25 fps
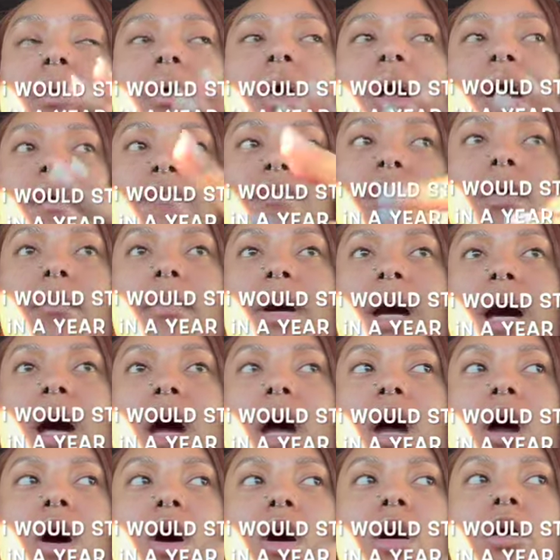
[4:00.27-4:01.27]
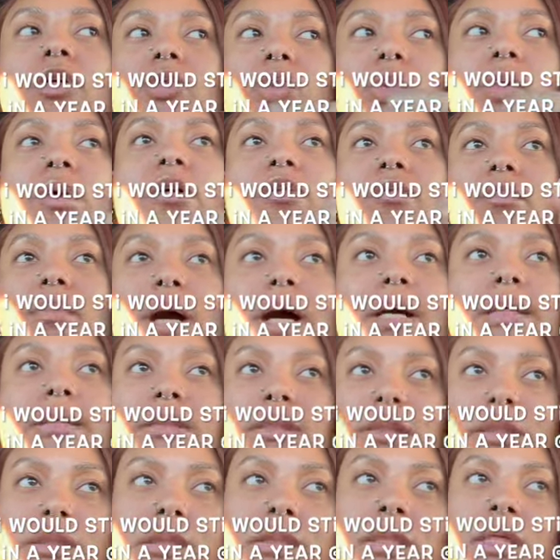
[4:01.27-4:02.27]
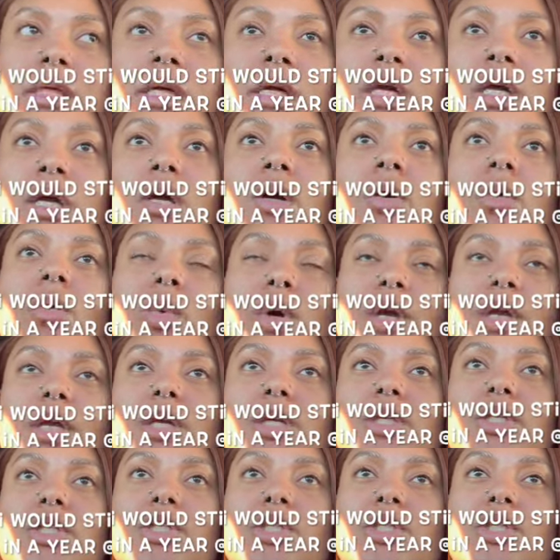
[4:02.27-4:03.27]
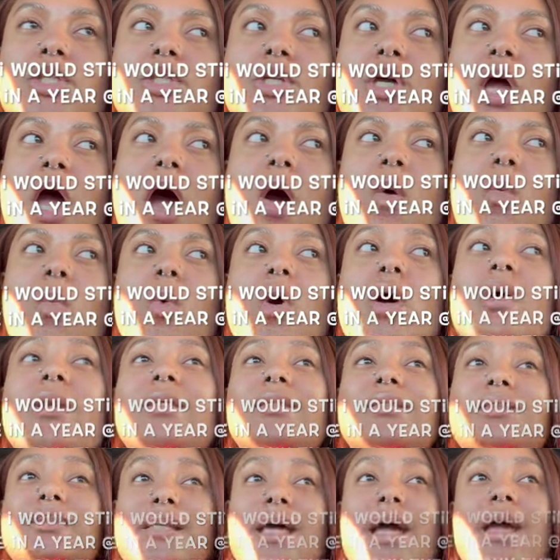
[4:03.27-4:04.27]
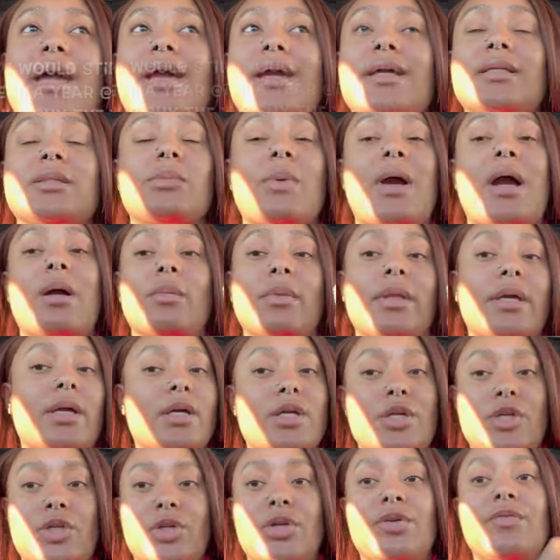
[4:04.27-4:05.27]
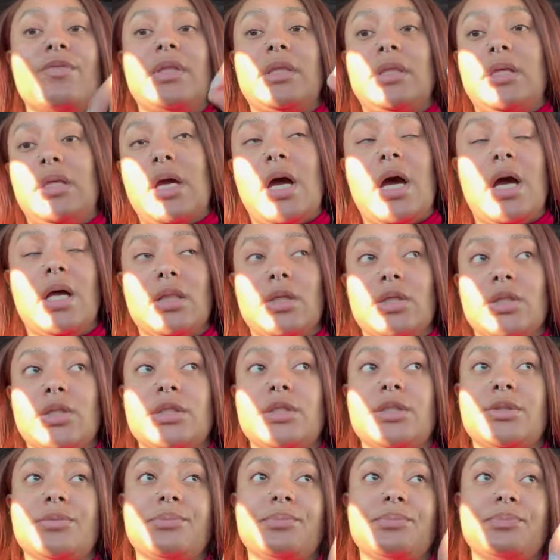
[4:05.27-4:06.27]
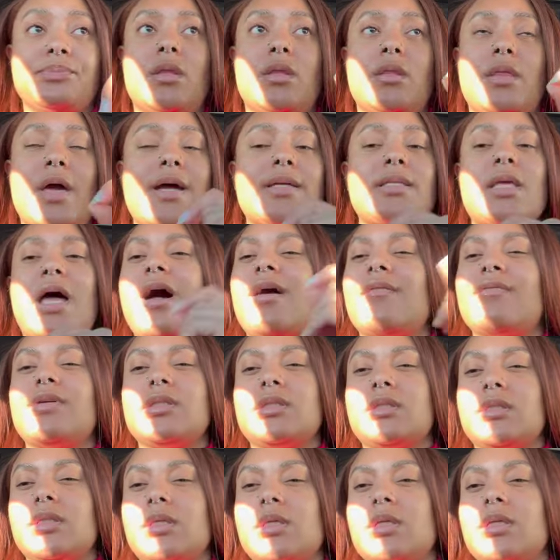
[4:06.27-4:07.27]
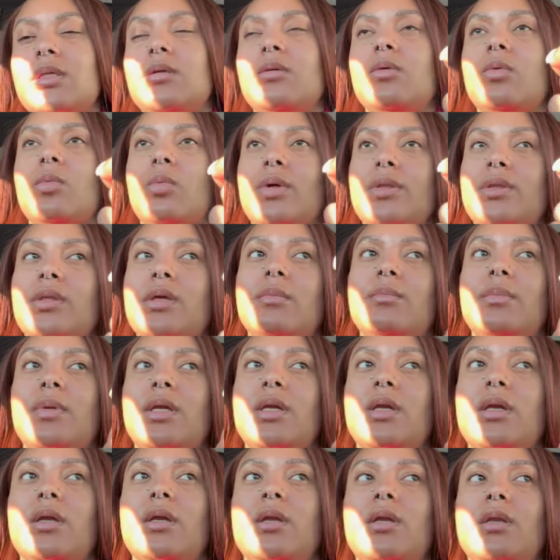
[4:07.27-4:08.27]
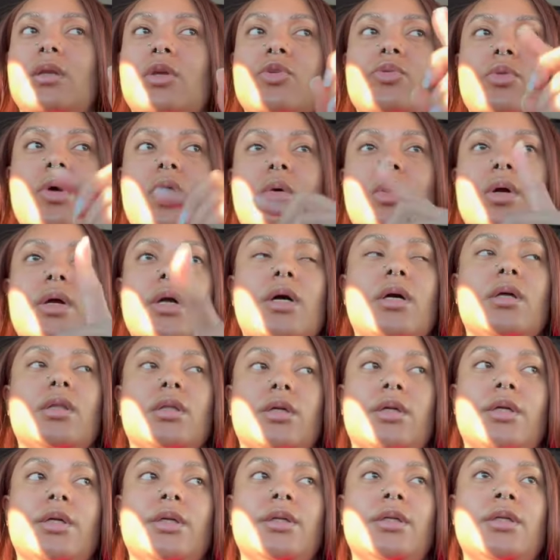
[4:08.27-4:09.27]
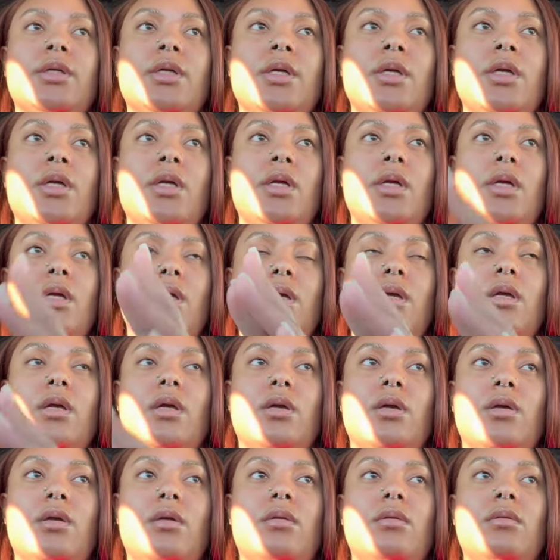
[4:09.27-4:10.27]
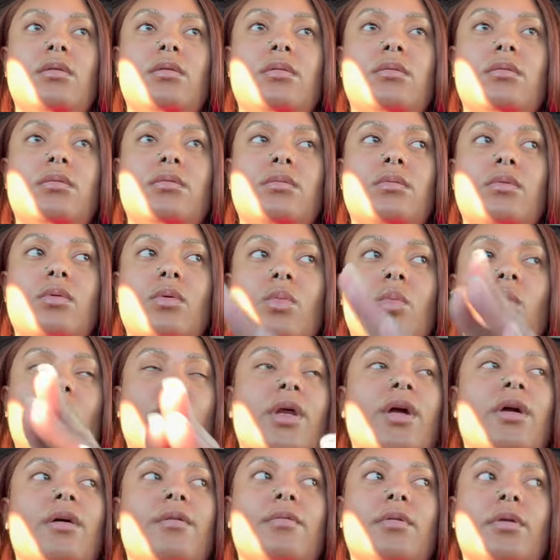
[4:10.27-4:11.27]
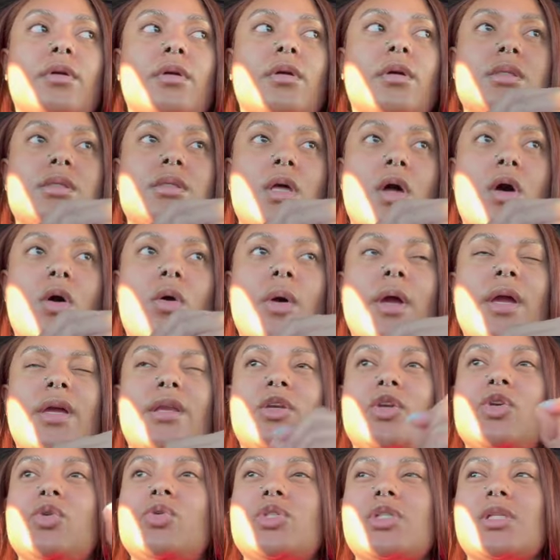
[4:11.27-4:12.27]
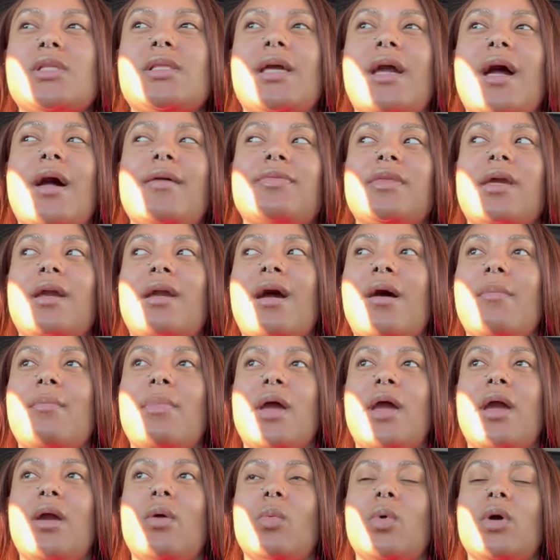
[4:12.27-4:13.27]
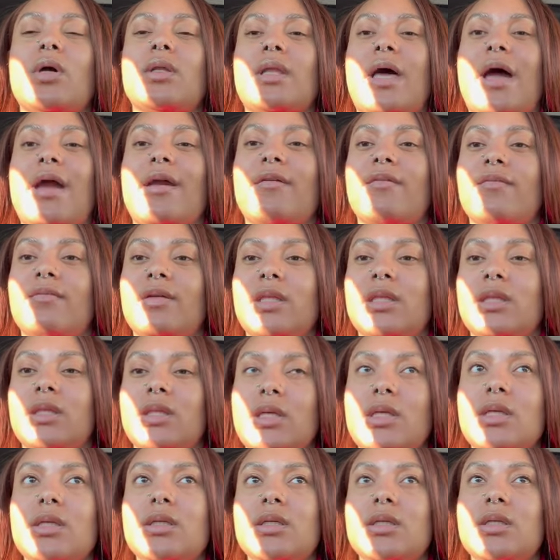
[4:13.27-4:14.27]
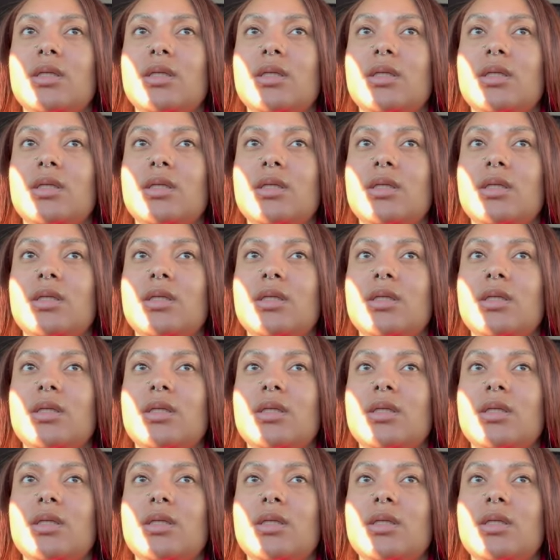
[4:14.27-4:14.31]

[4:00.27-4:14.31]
would have to buy all 12 boxes, which I want to say is probably $150 that's obviously with it being, you know, color and whatever. So, and usually I think I pay what, like 50